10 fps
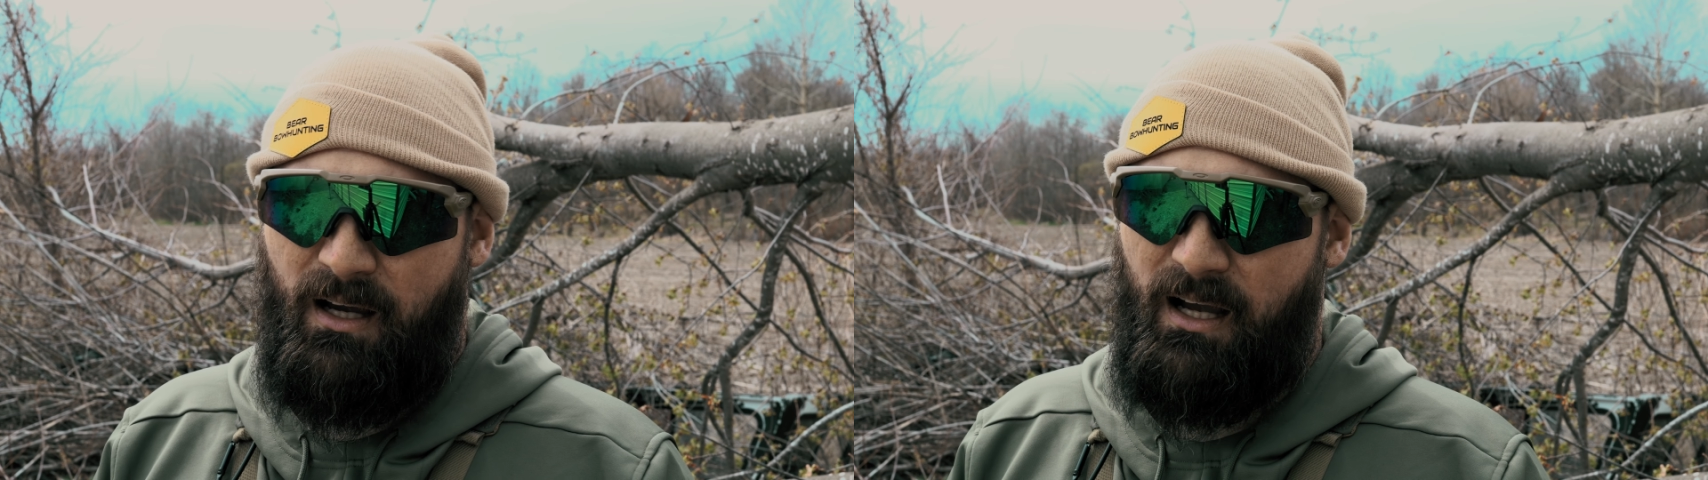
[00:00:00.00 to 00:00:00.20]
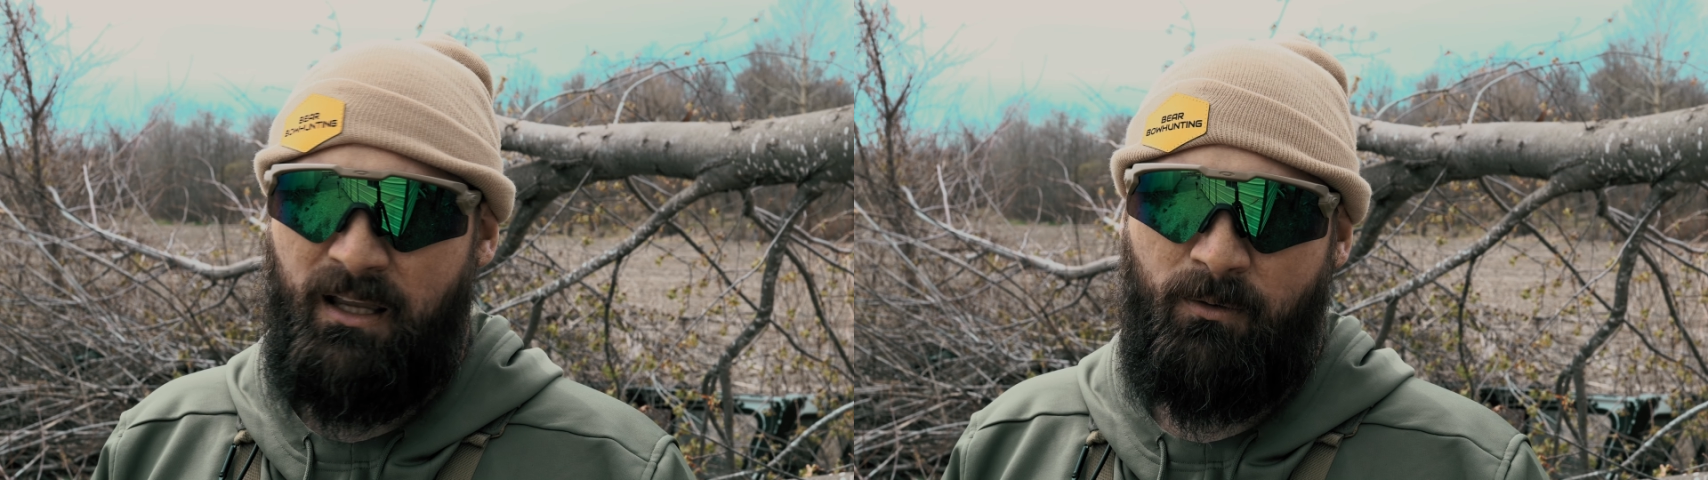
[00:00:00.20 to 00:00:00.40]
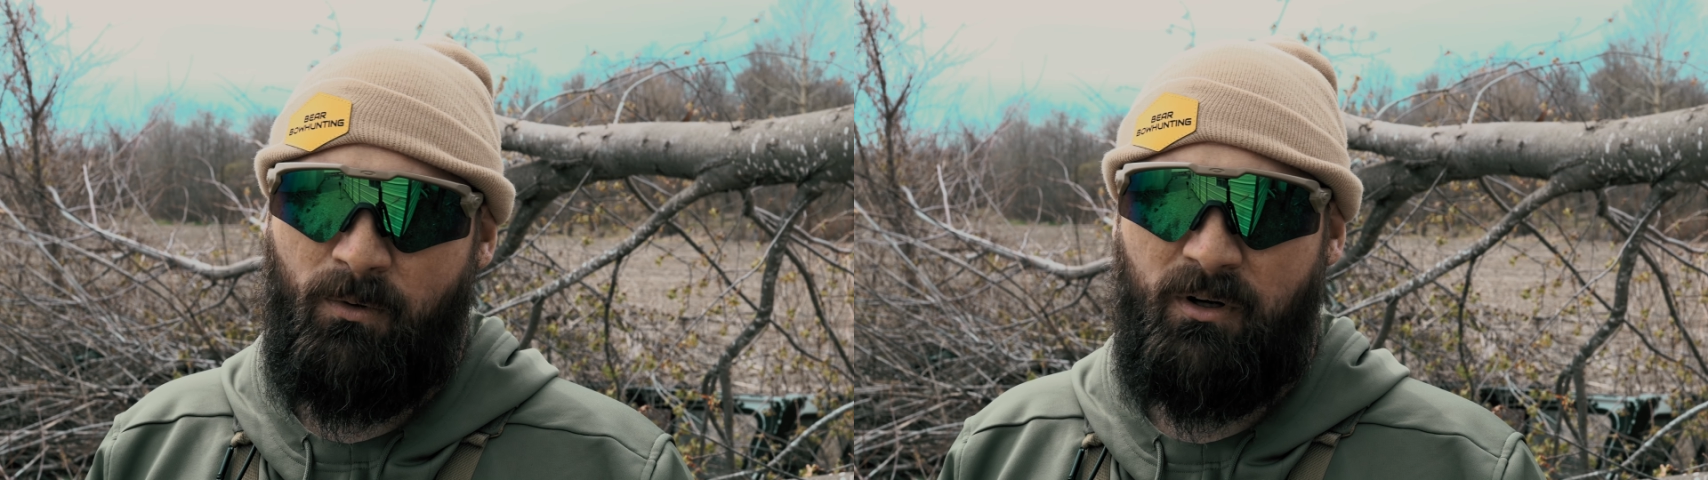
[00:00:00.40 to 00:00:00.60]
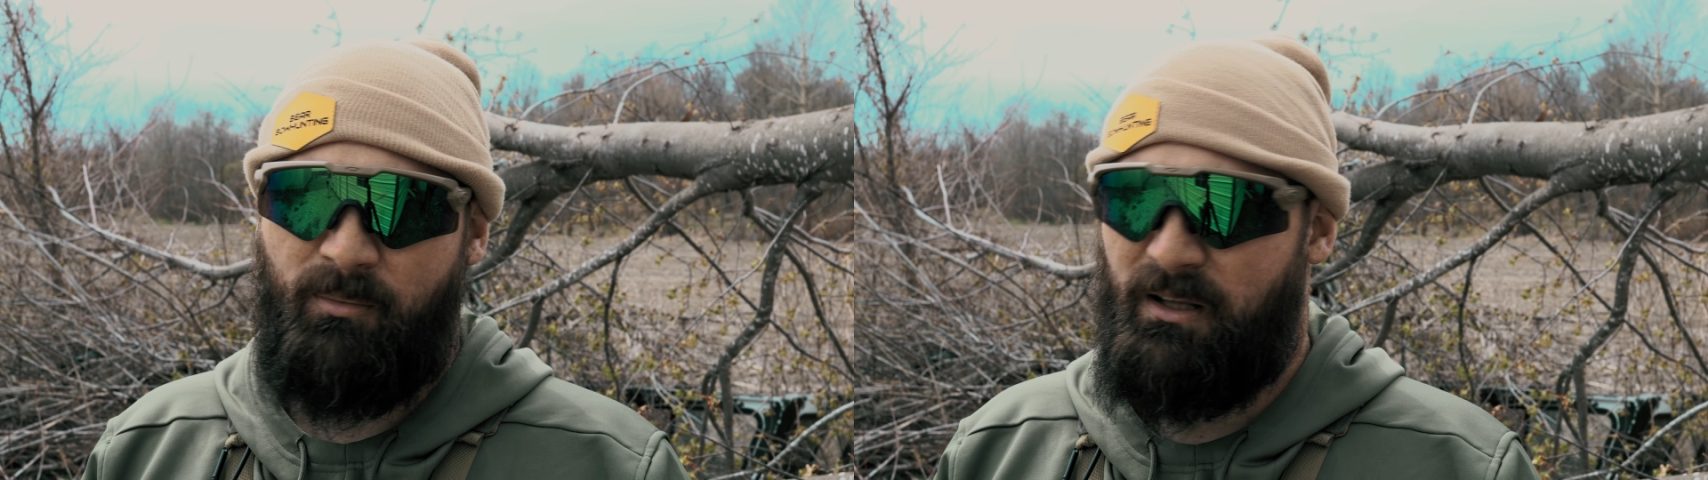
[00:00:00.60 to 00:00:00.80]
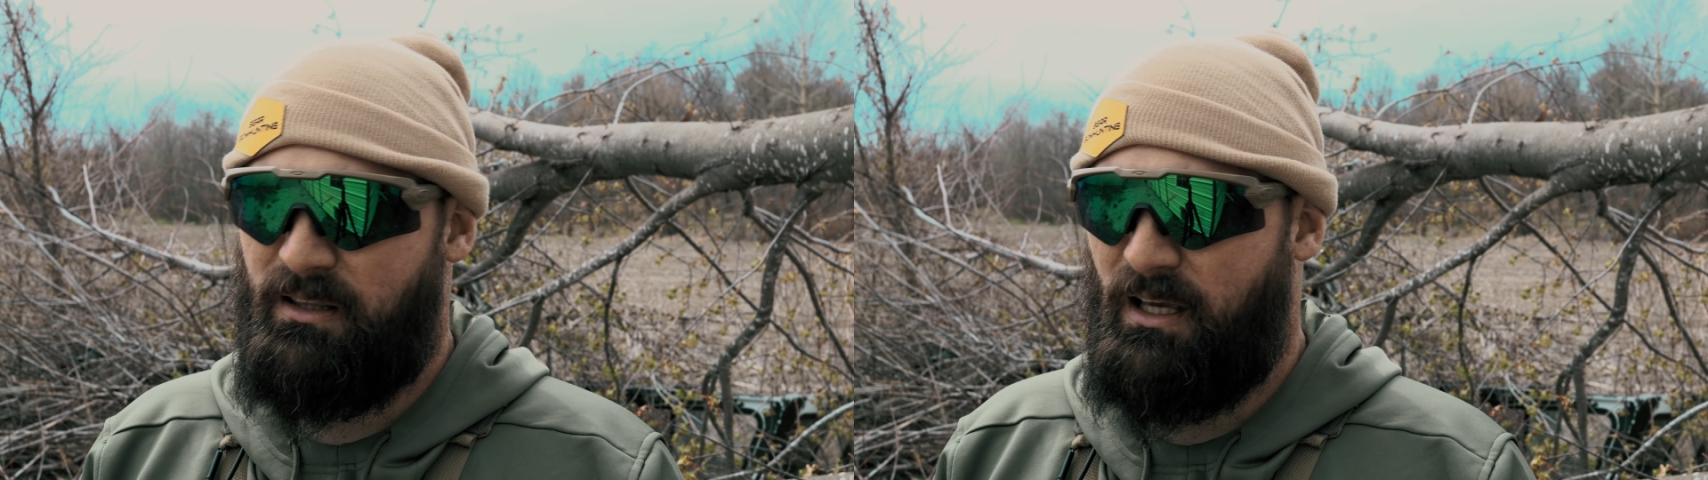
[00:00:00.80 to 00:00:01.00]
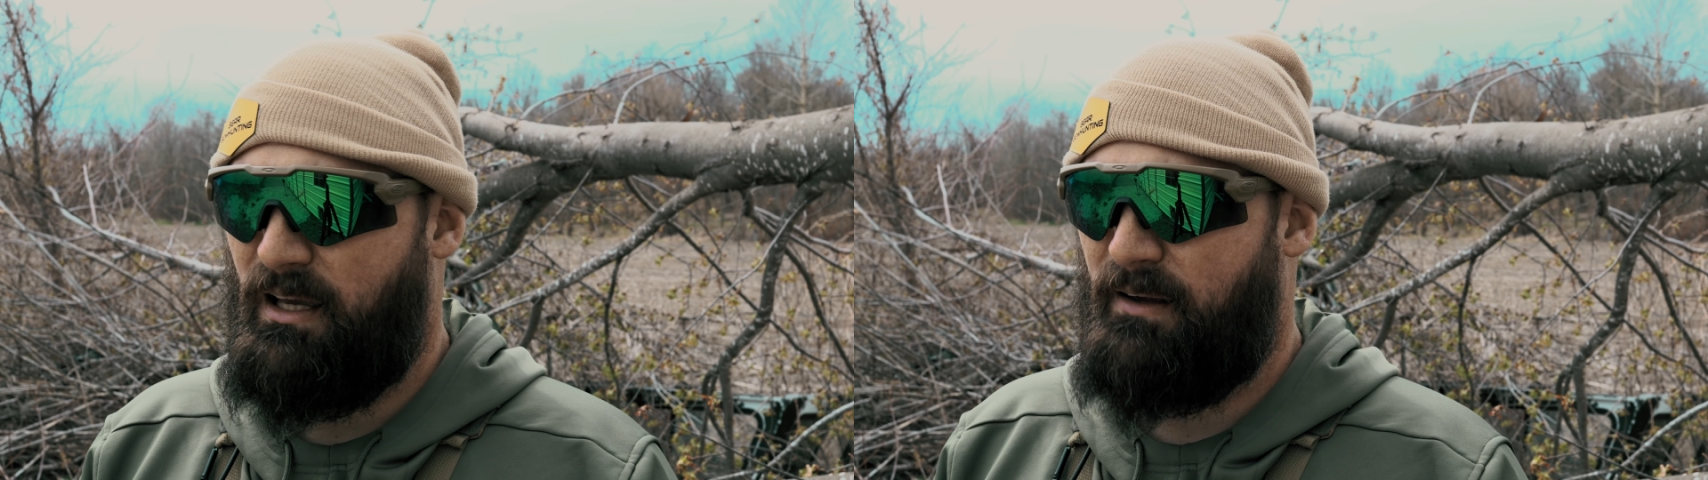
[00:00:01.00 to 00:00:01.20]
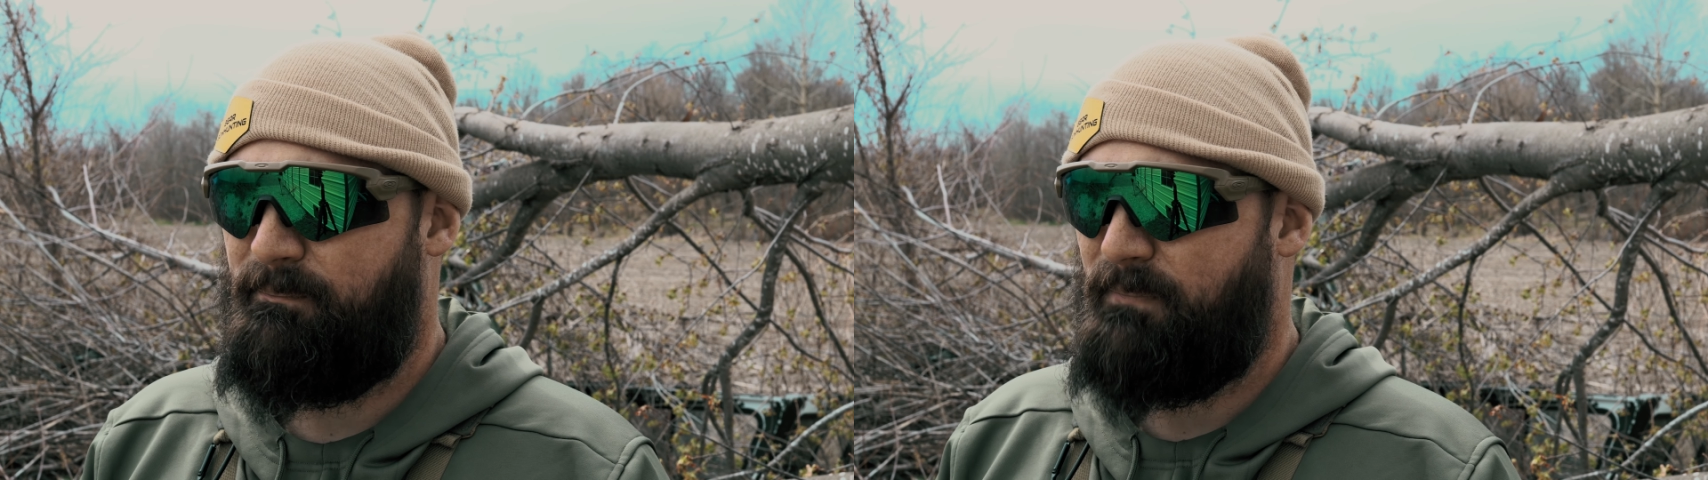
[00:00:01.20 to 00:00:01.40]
I ain't worried about that.